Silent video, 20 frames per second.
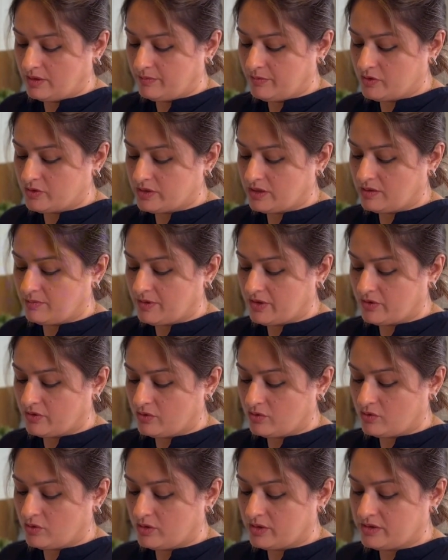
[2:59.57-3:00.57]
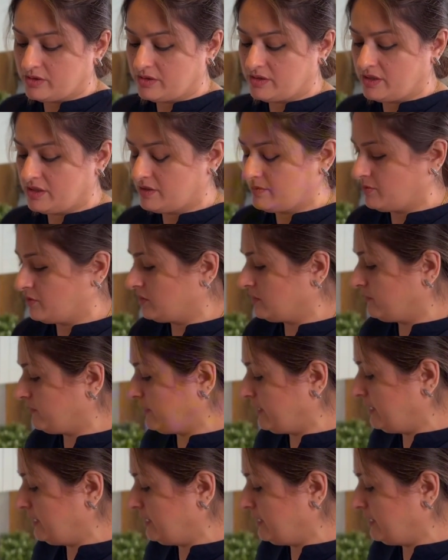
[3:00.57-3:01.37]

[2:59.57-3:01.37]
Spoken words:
I'm using about a quarter teaspoon of